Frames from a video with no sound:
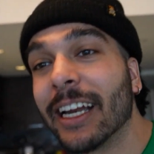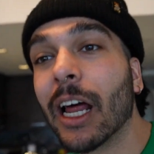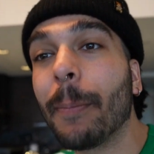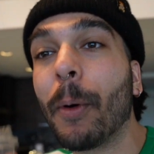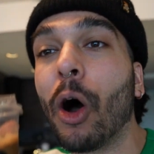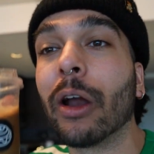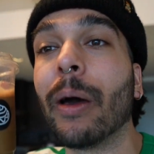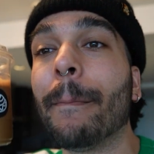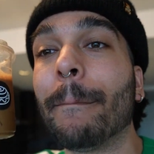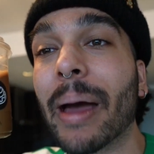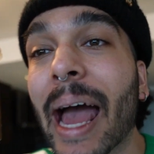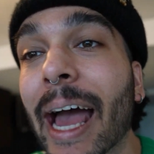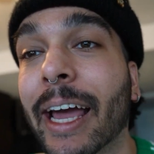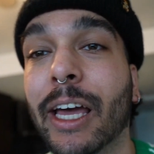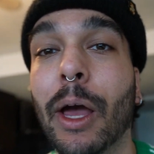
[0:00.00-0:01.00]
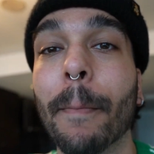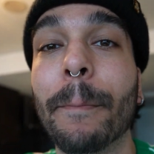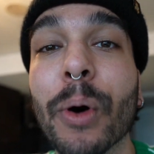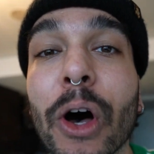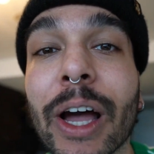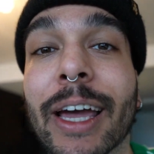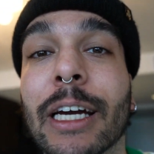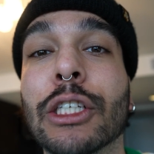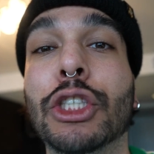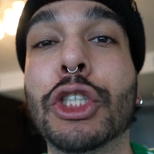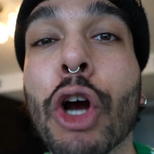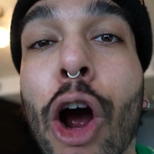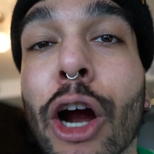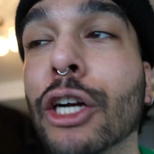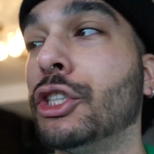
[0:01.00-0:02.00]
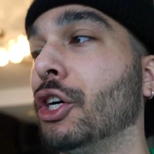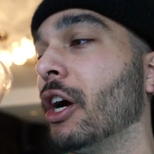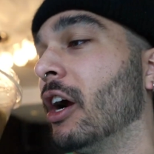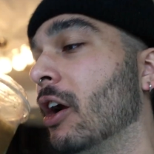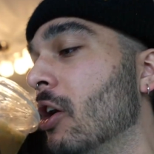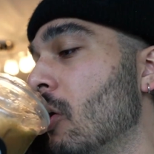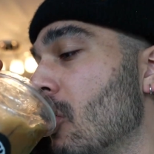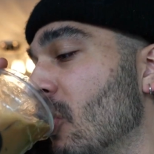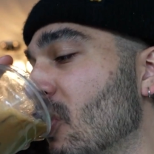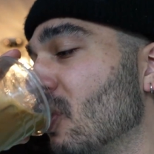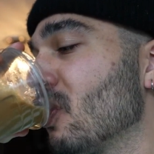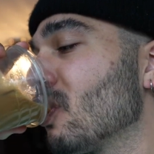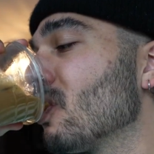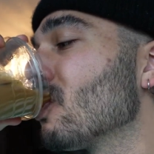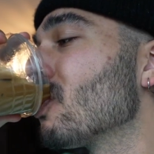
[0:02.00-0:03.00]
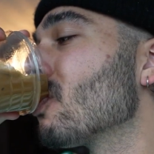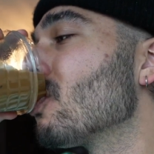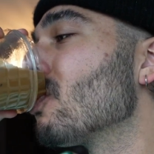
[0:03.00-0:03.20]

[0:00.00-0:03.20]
up on a MacBook charger. Oh yeah, and it